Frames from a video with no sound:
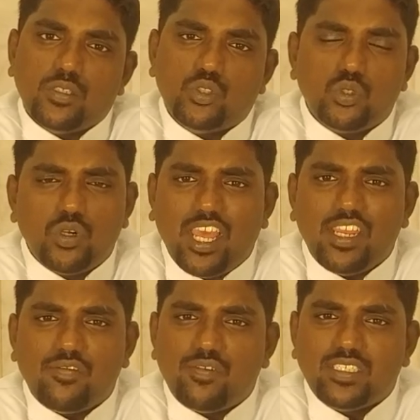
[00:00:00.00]
Judah,
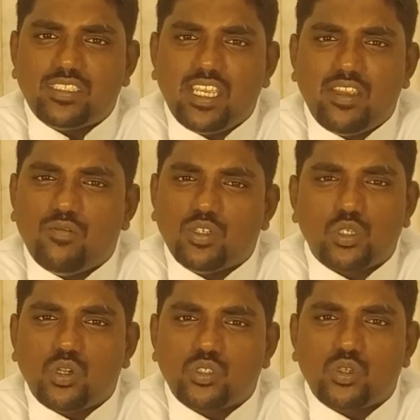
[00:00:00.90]
if we see, was
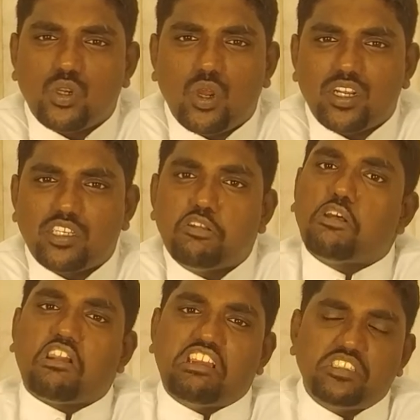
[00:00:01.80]
also not
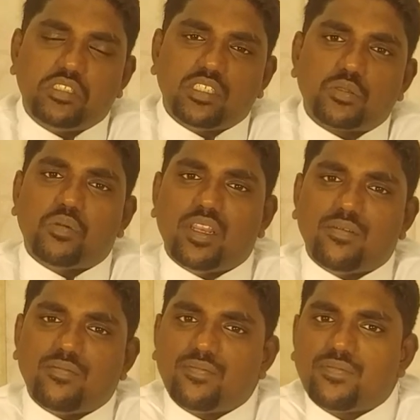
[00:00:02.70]
the righteous one.
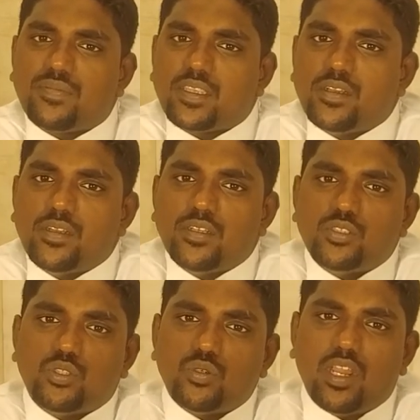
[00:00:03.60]

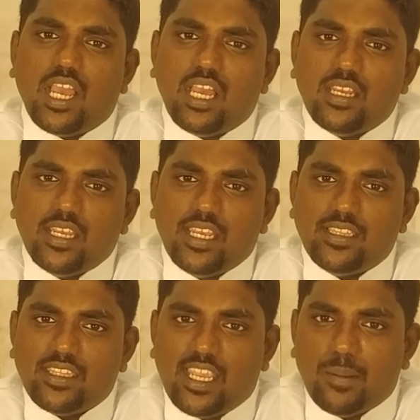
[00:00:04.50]
Judah,
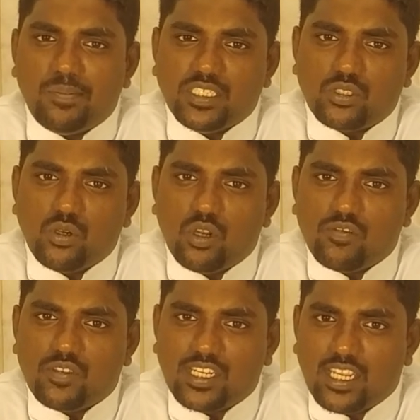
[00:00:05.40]
in the episode
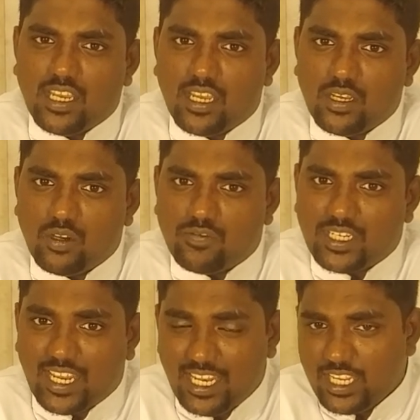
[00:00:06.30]
of the, uh, of the
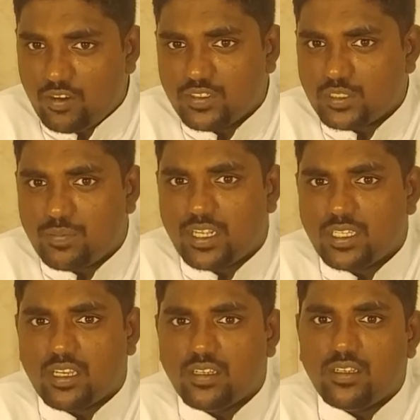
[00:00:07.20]
killing of his
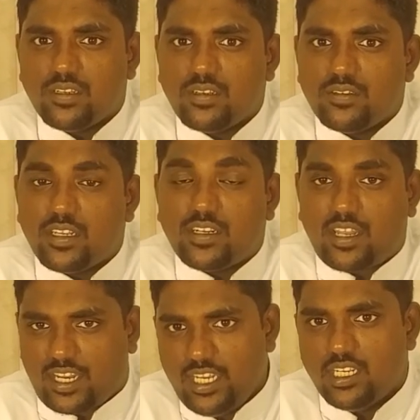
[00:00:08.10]
brother, the
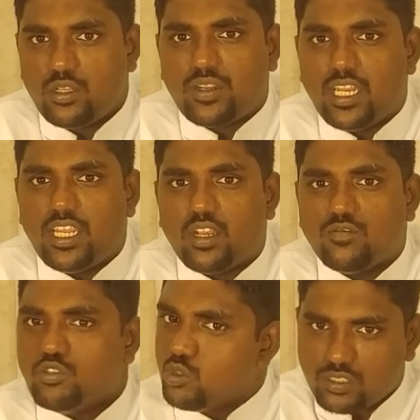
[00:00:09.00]
trial to killing
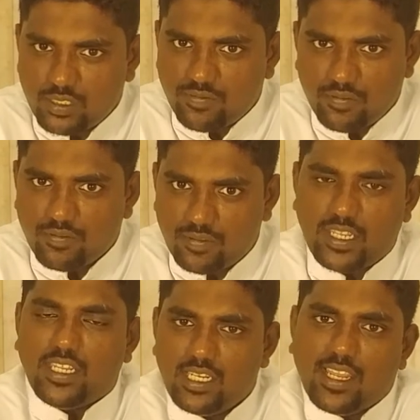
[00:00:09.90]
of Joseph,
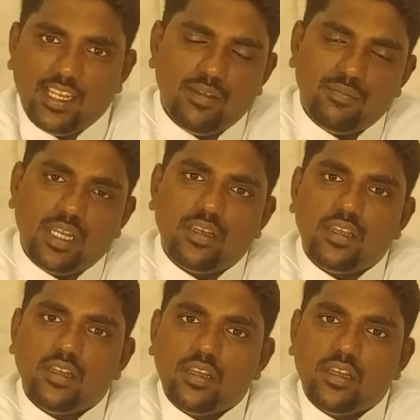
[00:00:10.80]
they didn't kill him back